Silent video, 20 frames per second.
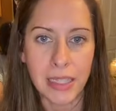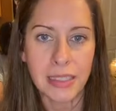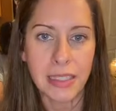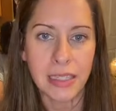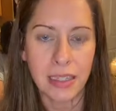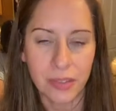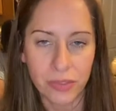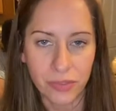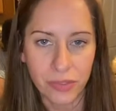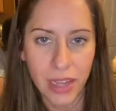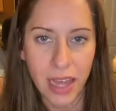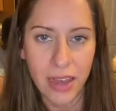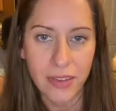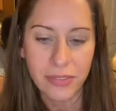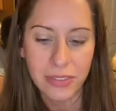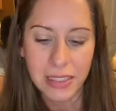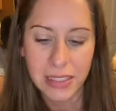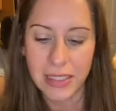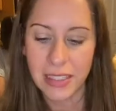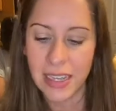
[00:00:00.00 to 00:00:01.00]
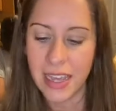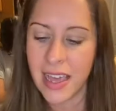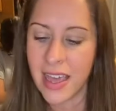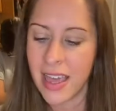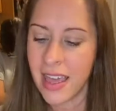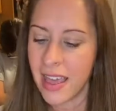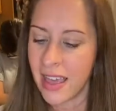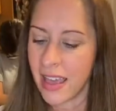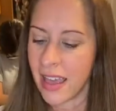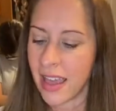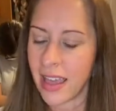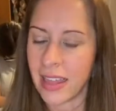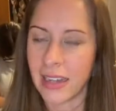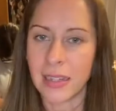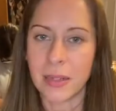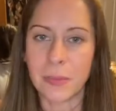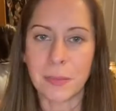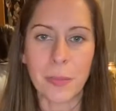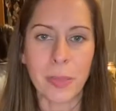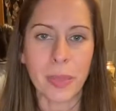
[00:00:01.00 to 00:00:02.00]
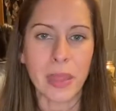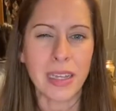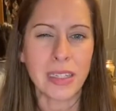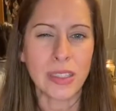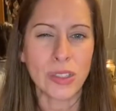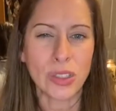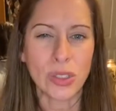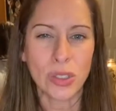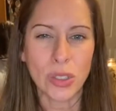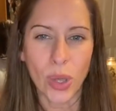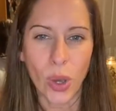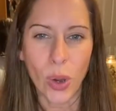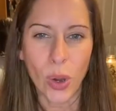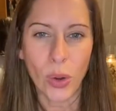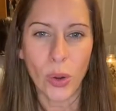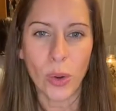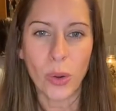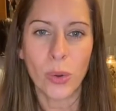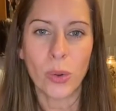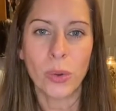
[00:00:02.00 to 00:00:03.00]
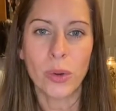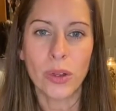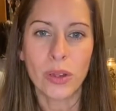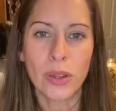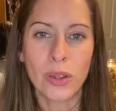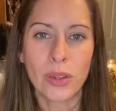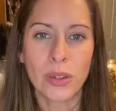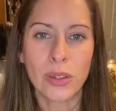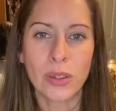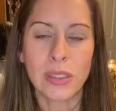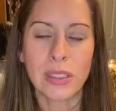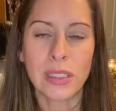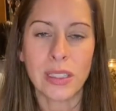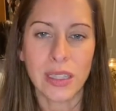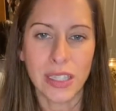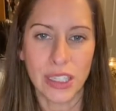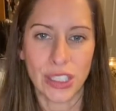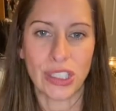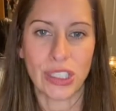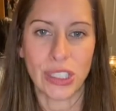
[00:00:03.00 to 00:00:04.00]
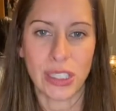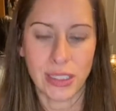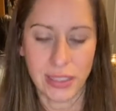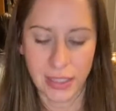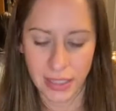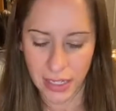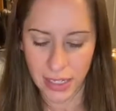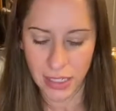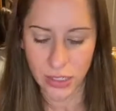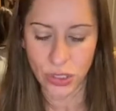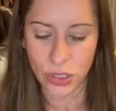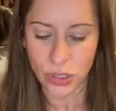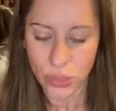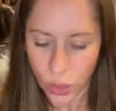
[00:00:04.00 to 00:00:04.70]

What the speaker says: it fluffs, and it's so delicious. It is so